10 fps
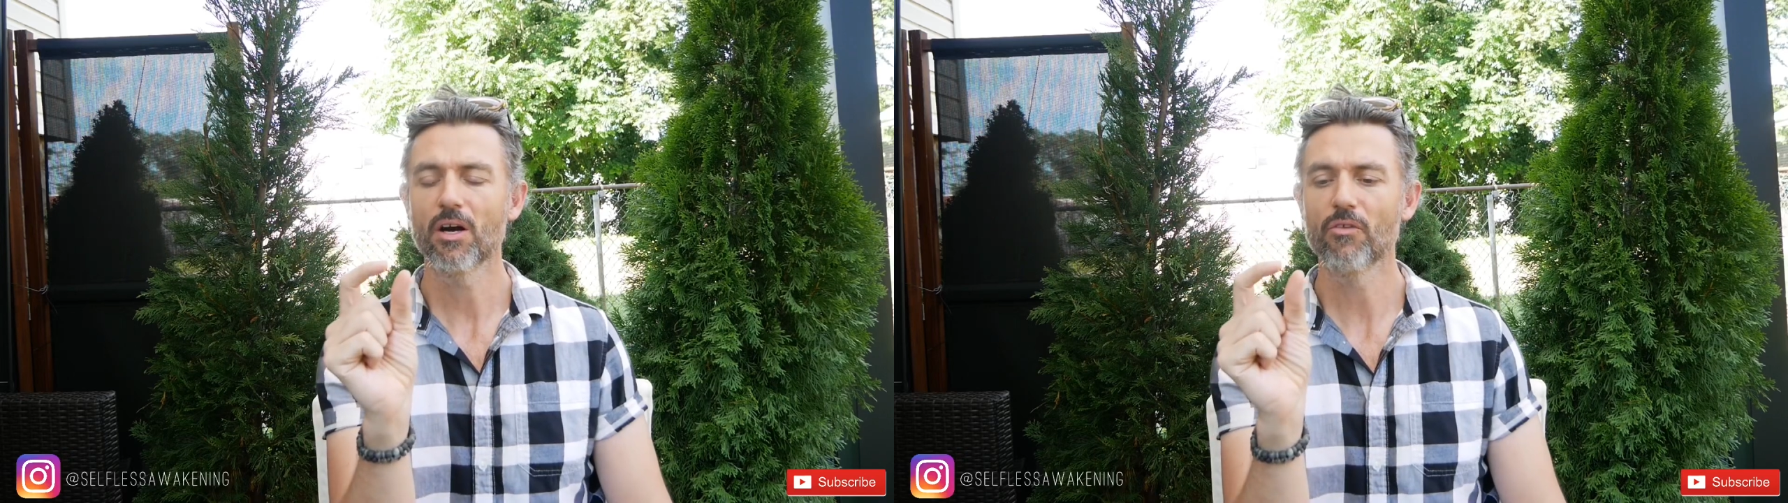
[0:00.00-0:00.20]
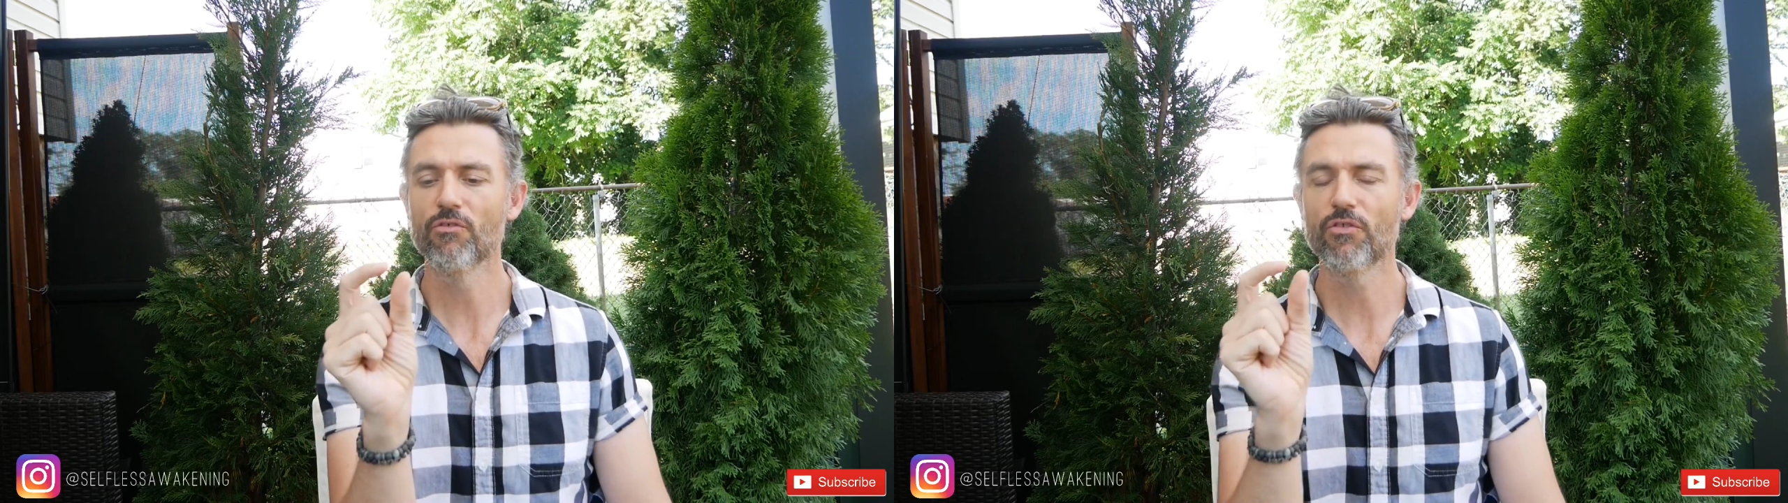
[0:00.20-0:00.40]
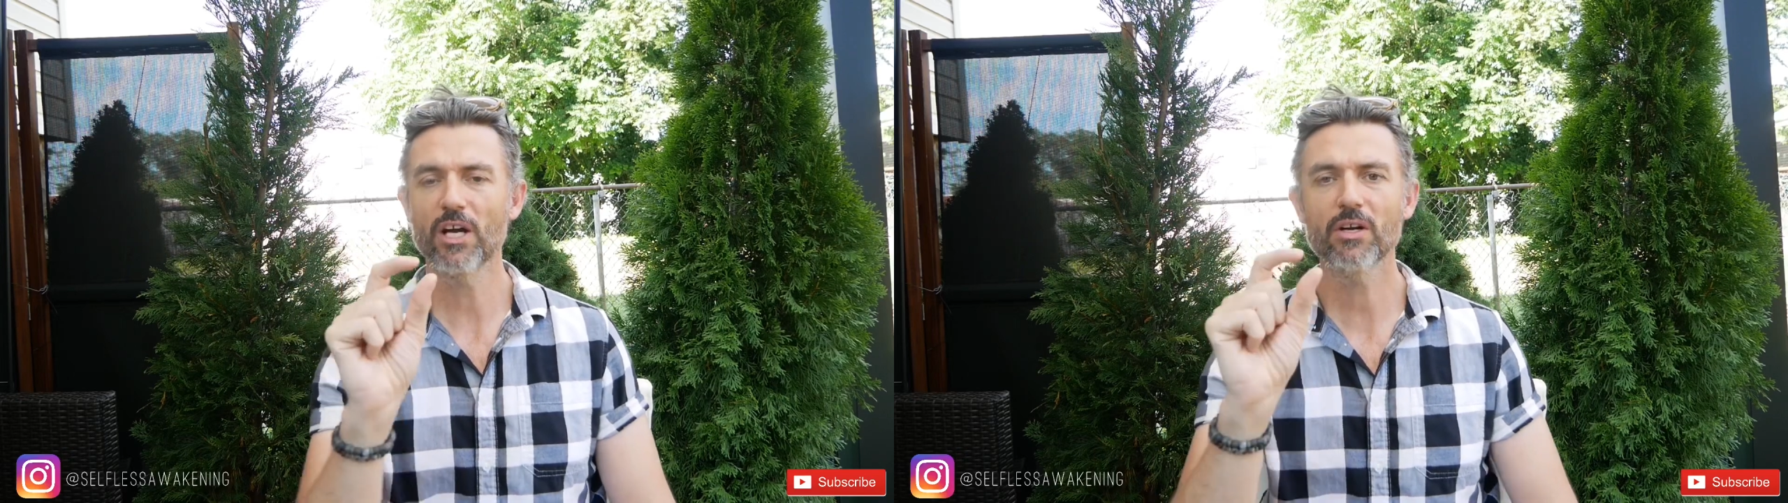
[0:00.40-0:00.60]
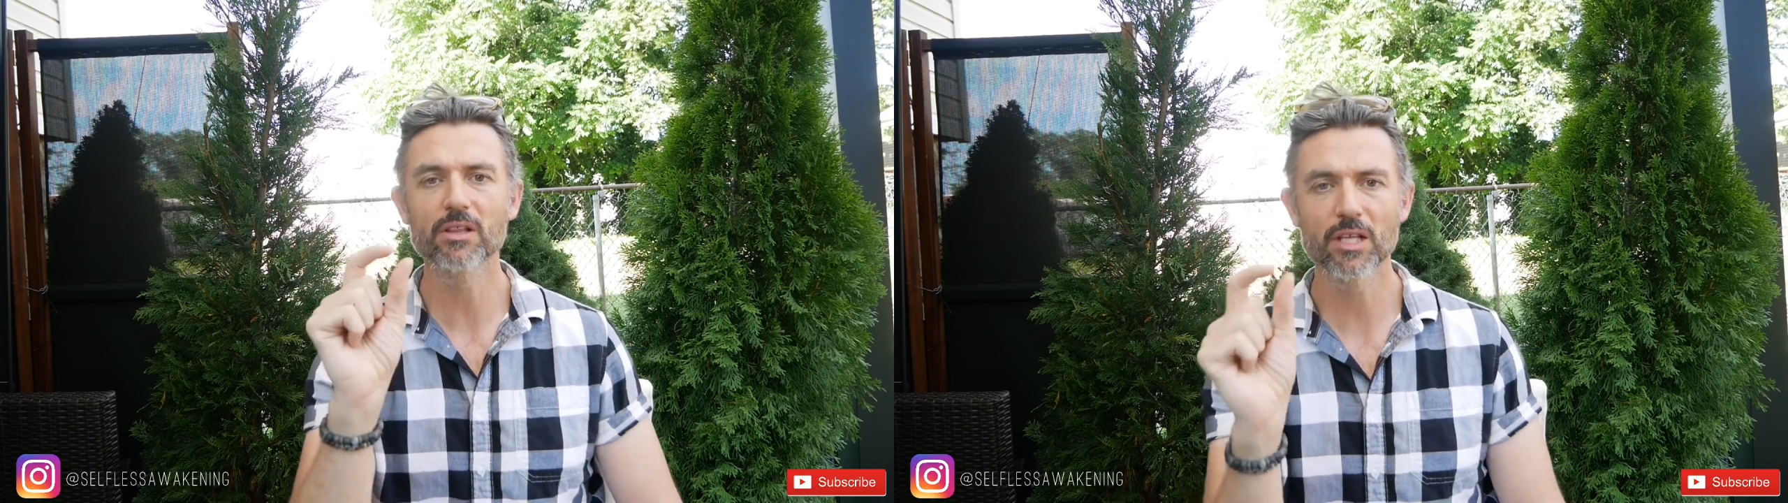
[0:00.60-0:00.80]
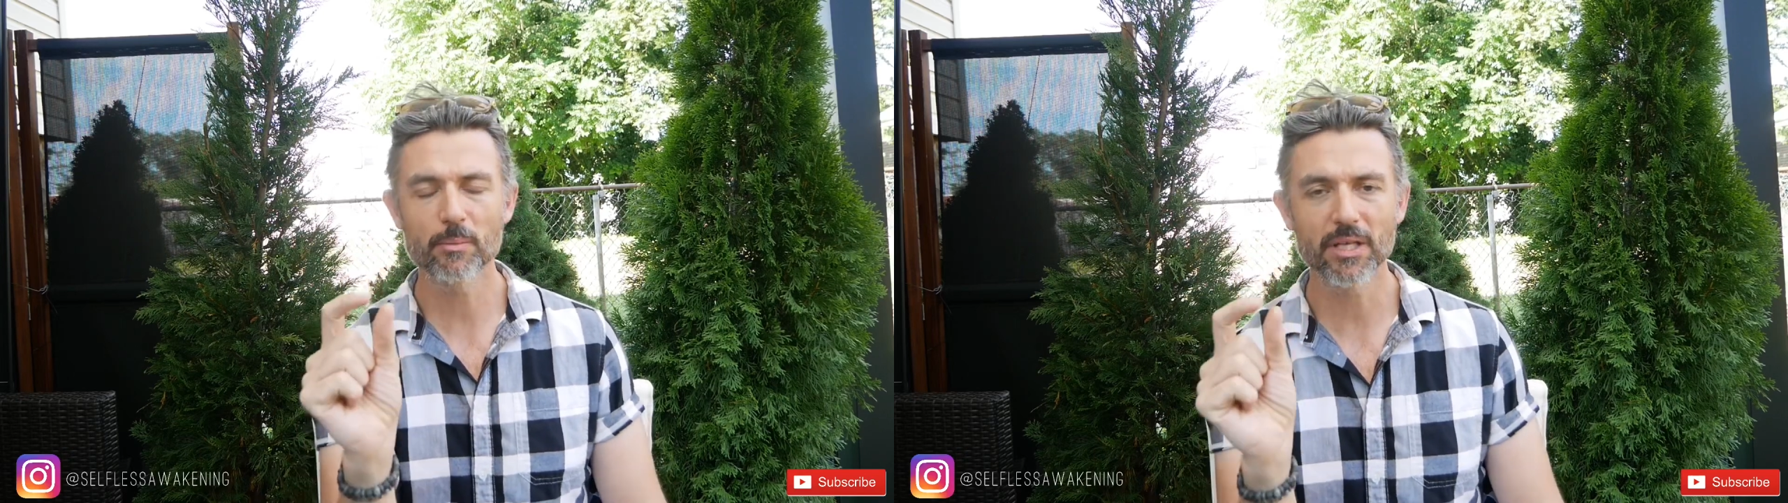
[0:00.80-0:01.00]
very
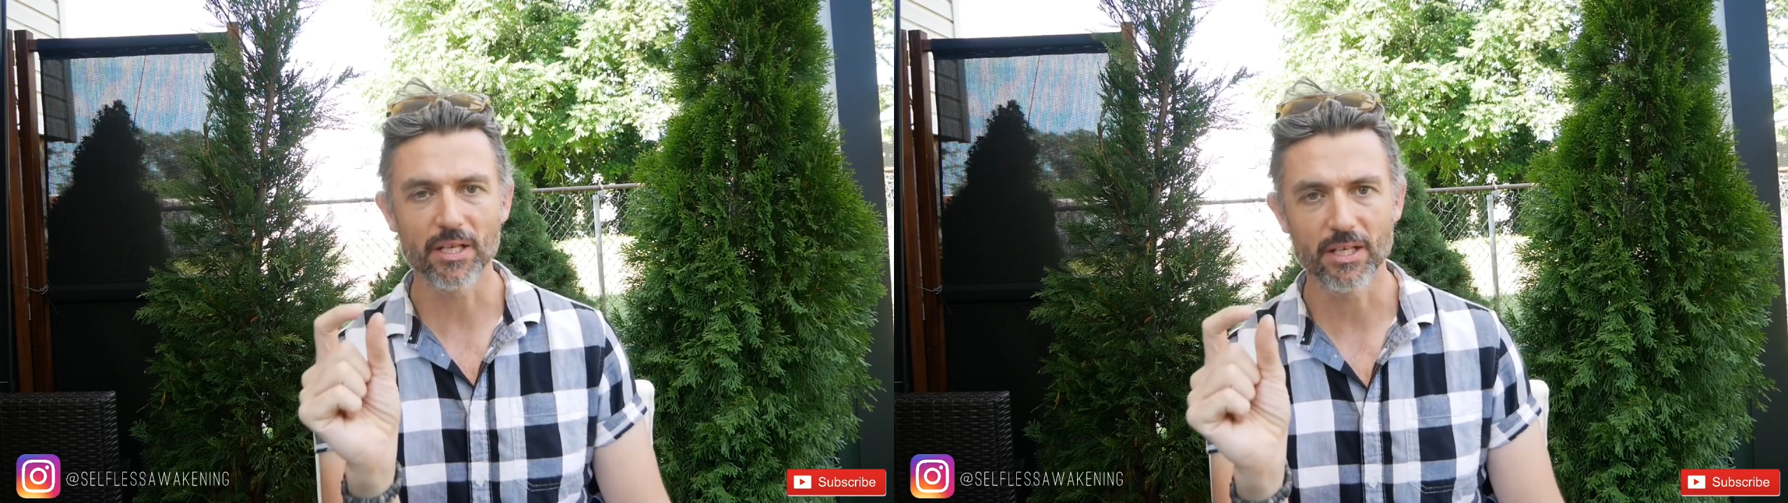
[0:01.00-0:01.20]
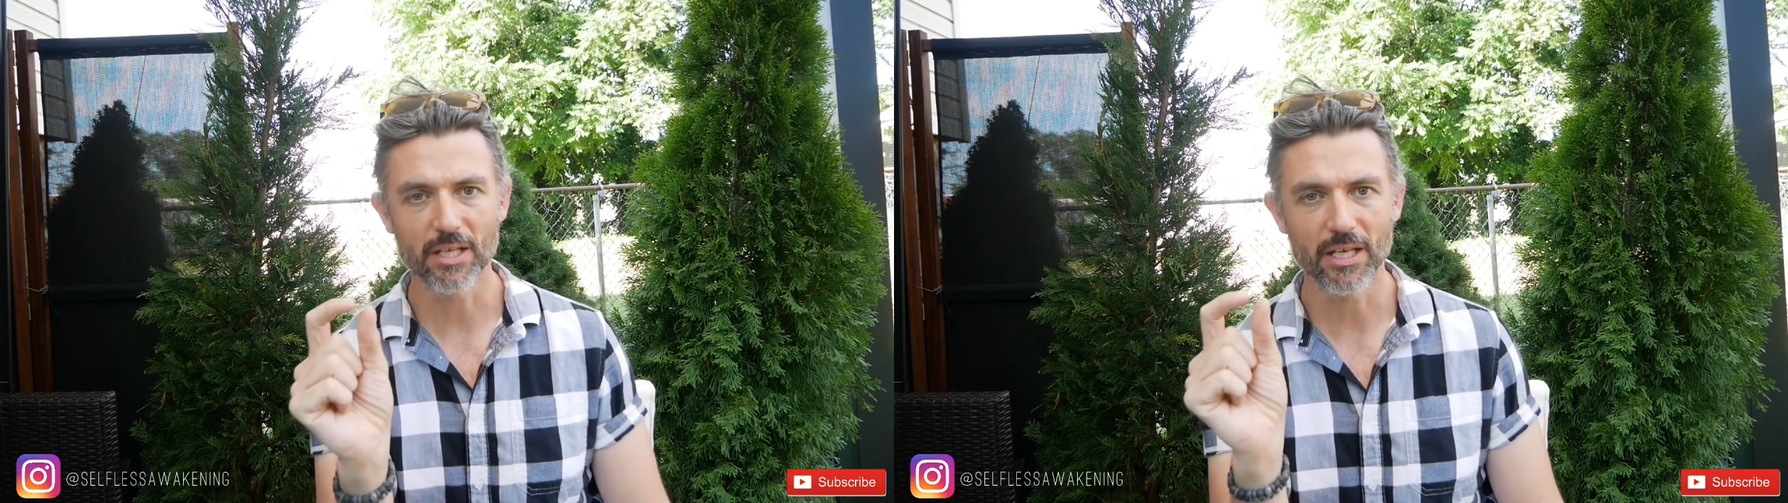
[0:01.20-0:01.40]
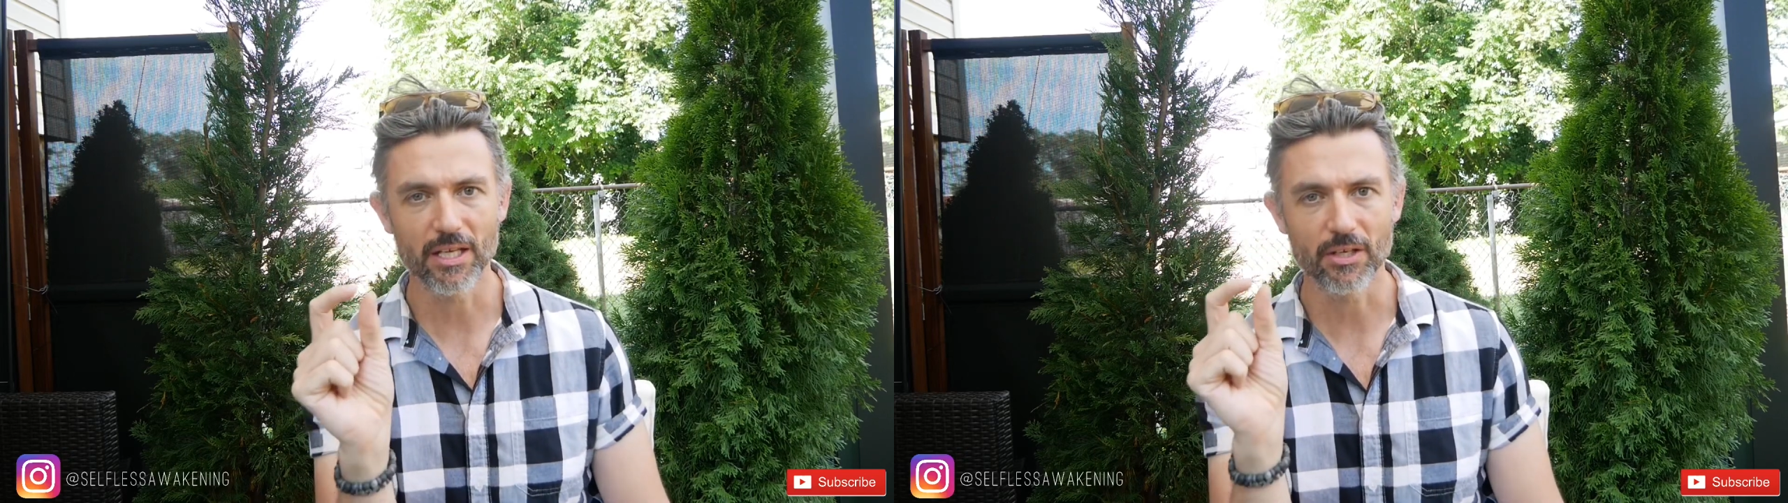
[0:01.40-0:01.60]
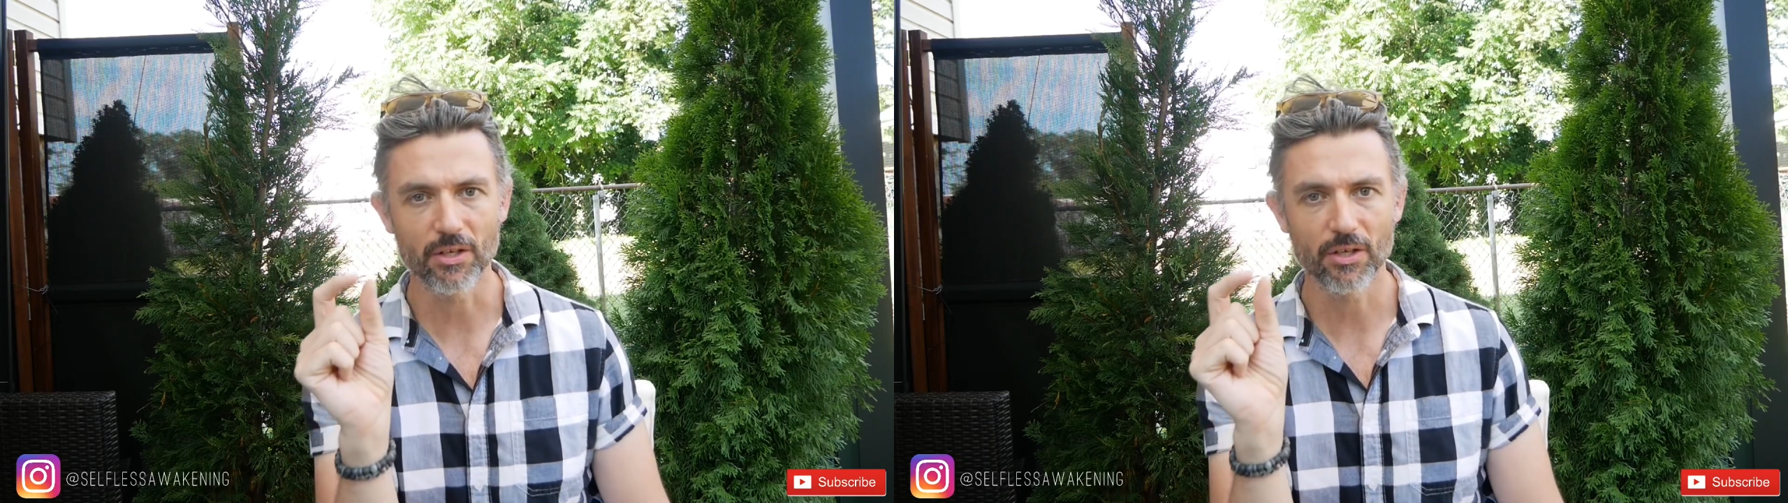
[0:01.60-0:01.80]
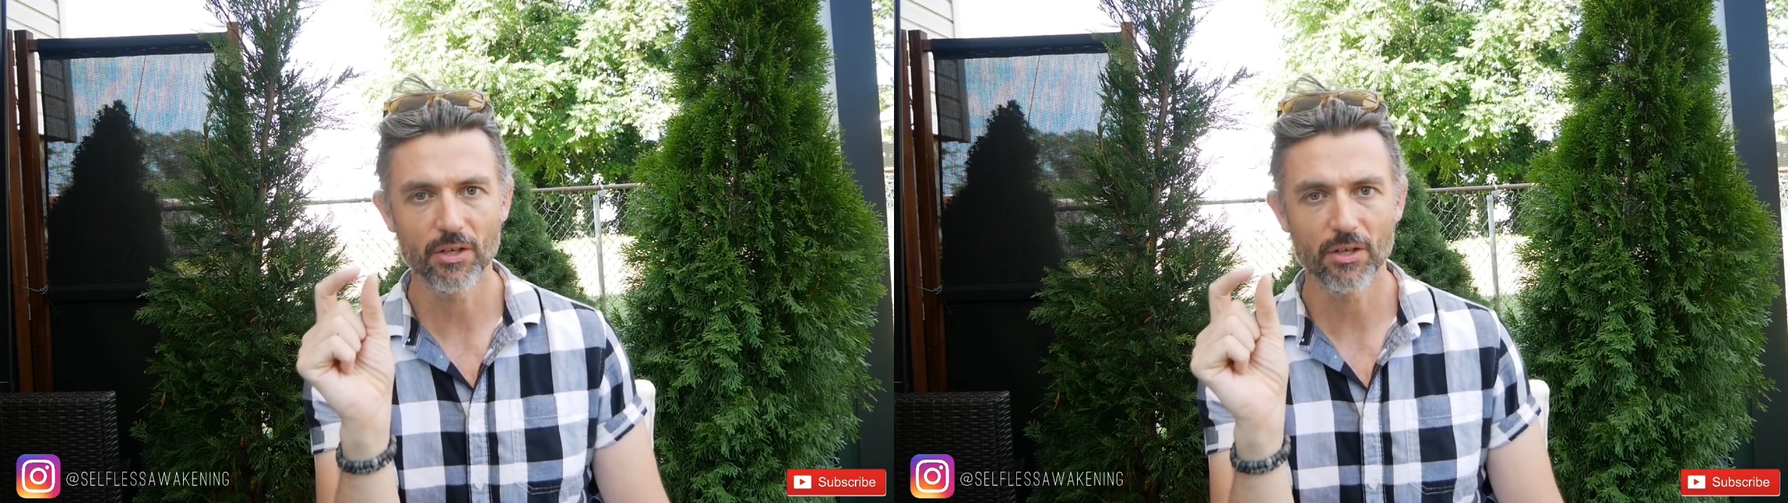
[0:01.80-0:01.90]
limited in